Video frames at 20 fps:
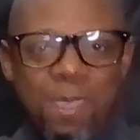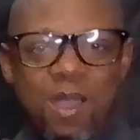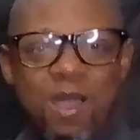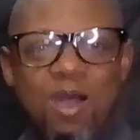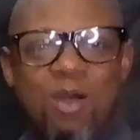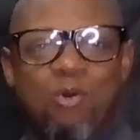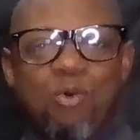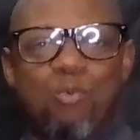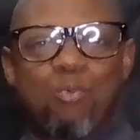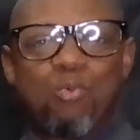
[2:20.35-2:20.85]

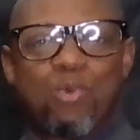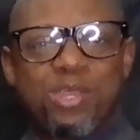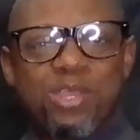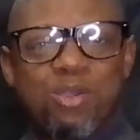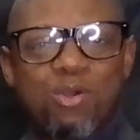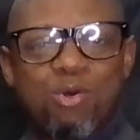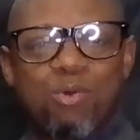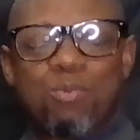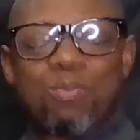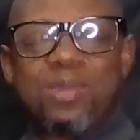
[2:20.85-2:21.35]

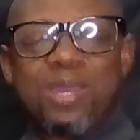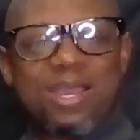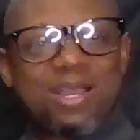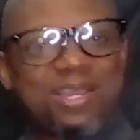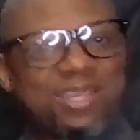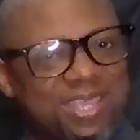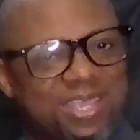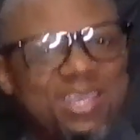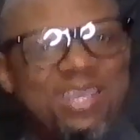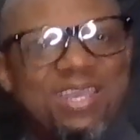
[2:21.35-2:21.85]
Will,
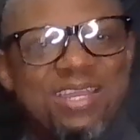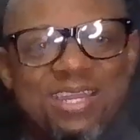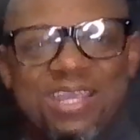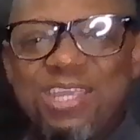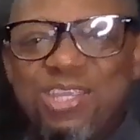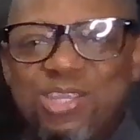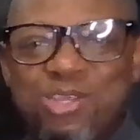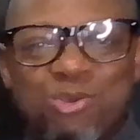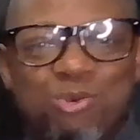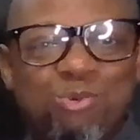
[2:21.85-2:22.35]
again,
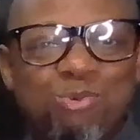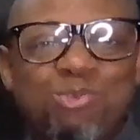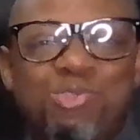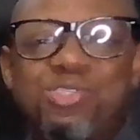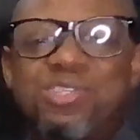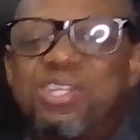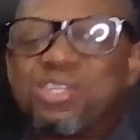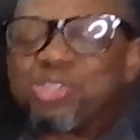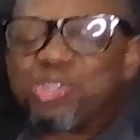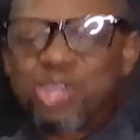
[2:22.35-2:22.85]
he
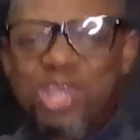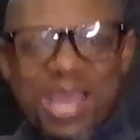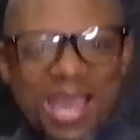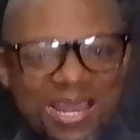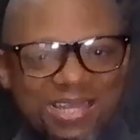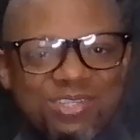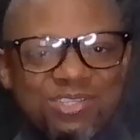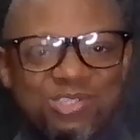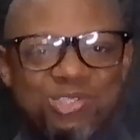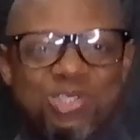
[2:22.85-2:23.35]
used the
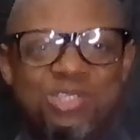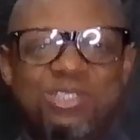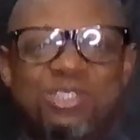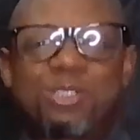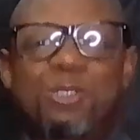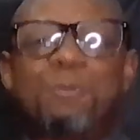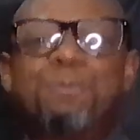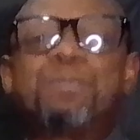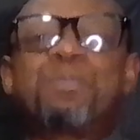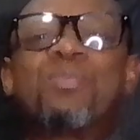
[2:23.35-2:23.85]

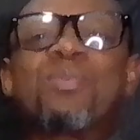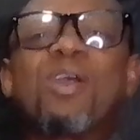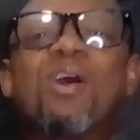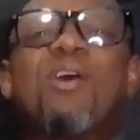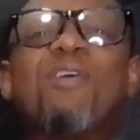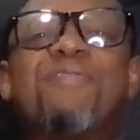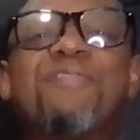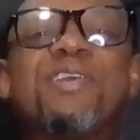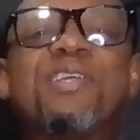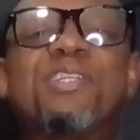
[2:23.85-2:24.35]
challenges
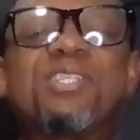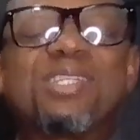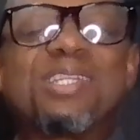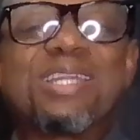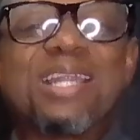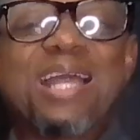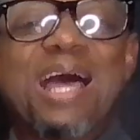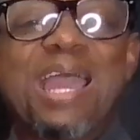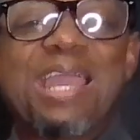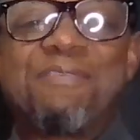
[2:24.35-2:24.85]
of his
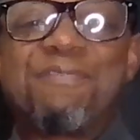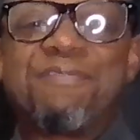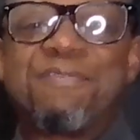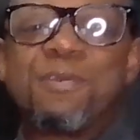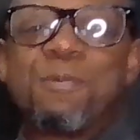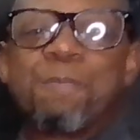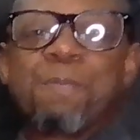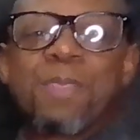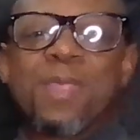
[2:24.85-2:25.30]
life,